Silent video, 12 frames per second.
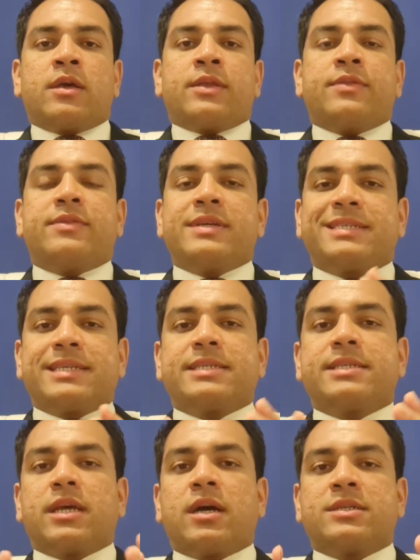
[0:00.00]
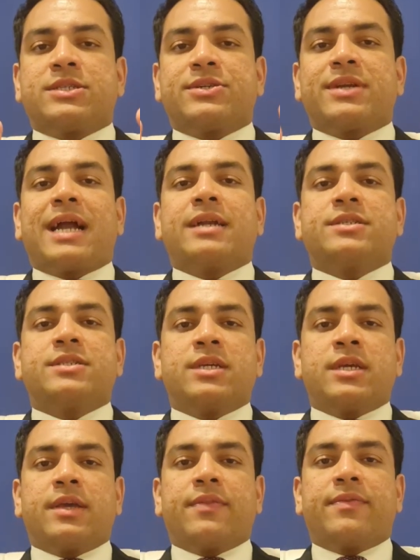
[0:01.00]
this is a
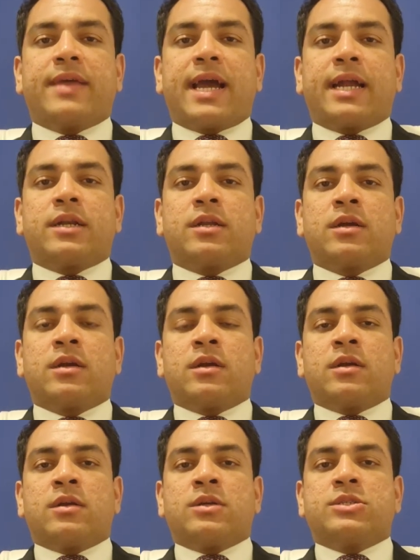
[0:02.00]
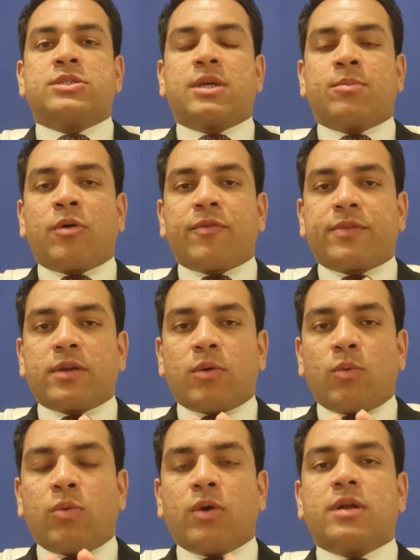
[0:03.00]
strategy that some of the
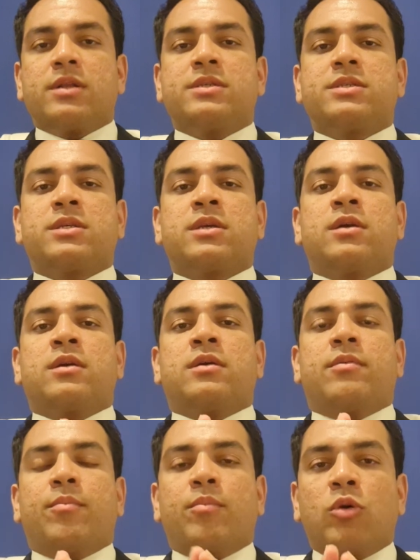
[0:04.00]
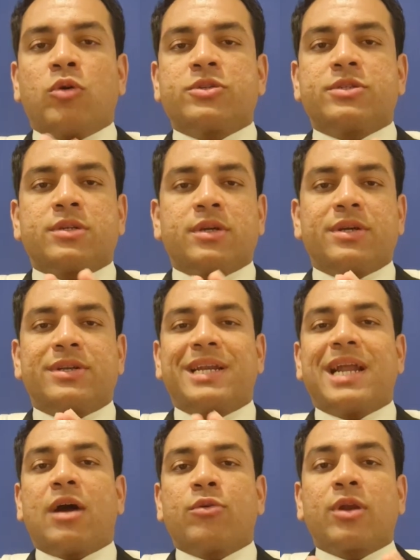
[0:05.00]
world's most
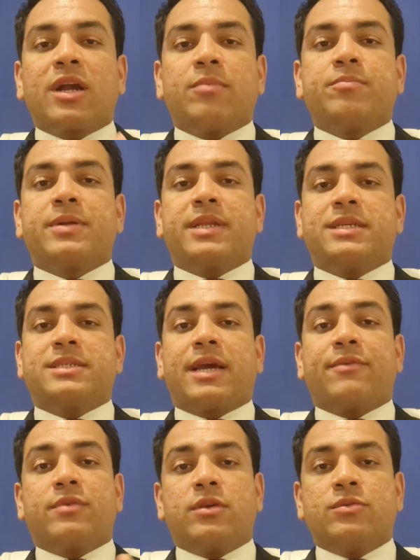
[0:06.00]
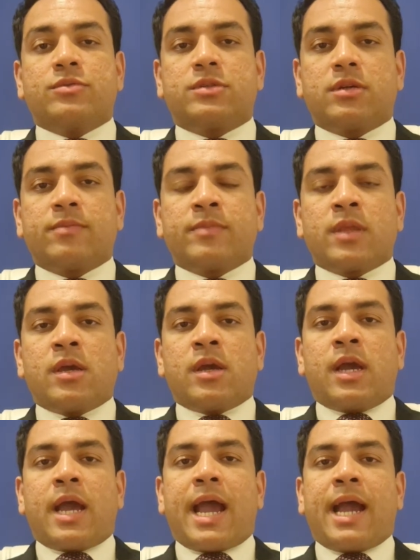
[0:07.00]
renowned companies have used.
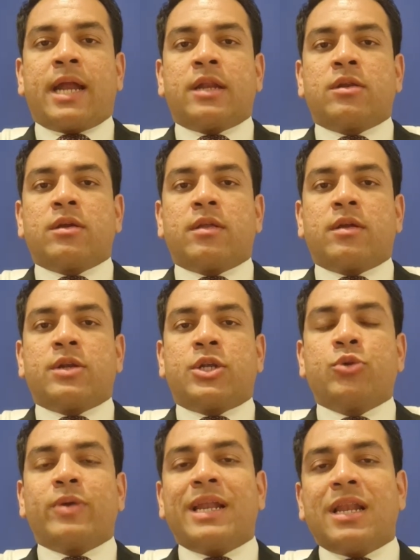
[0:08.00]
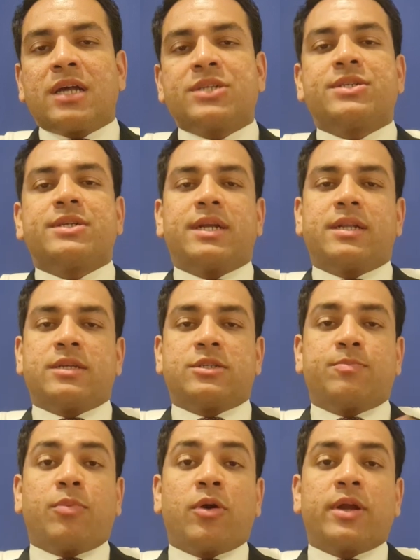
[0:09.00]
And to illustrate this
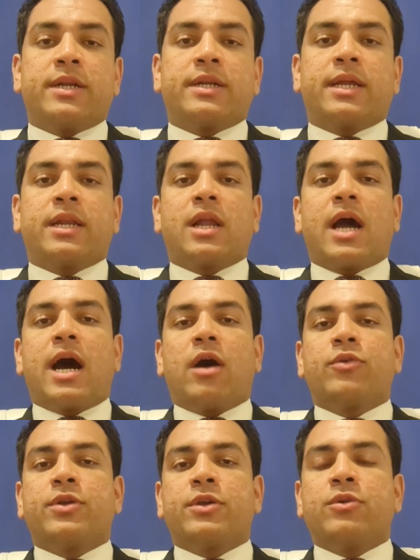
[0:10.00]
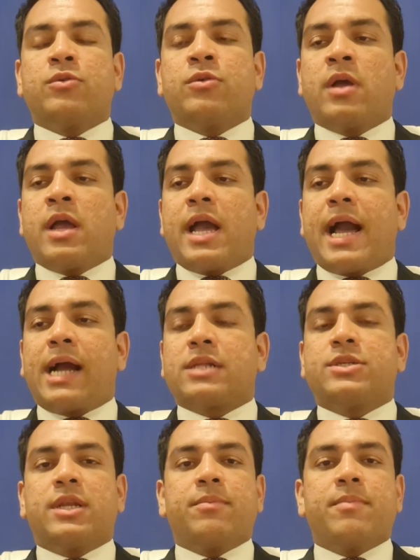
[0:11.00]
point, then how do you
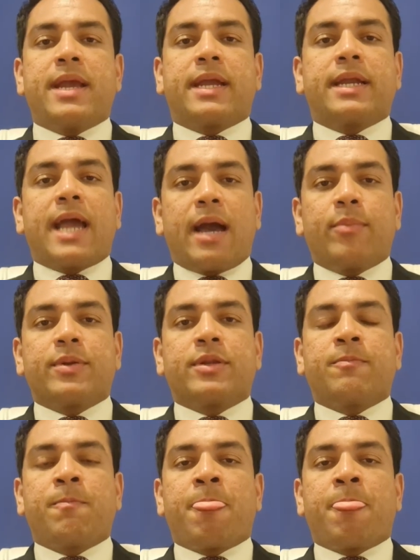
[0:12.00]
actually make it happen?